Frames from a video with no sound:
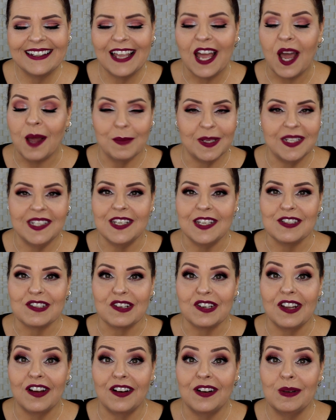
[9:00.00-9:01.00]
I'm a teacher,
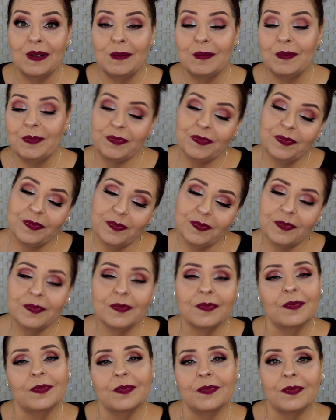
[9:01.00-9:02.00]
y'all.
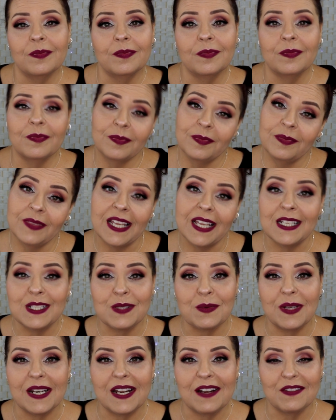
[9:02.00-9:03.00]
It's
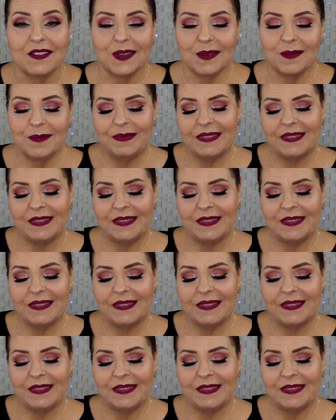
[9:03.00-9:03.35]
whatever.